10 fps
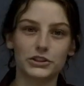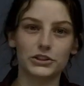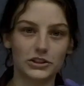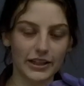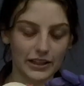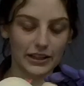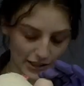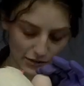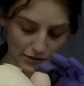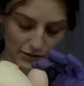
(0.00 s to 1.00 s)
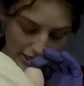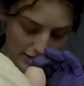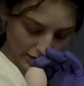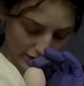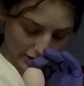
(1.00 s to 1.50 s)
chicken laid which
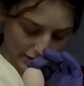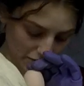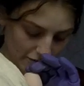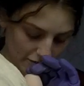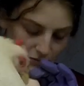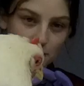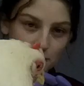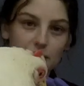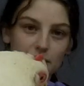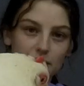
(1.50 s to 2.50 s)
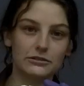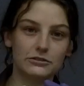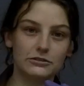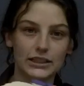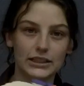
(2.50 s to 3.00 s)
egg if you have multiple kinds of
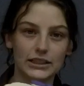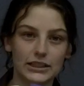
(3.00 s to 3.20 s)
chickens.